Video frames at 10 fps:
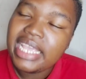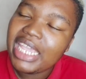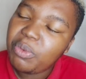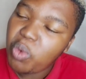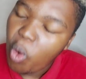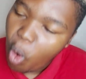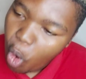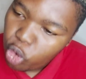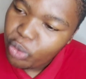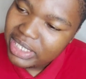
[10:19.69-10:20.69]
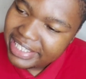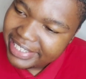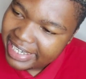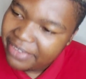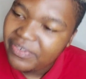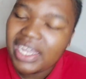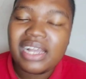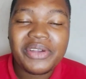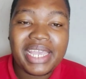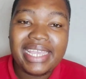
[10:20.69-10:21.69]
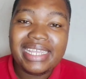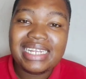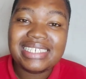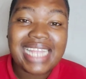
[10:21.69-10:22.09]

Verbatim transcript: He will always deliver, okay?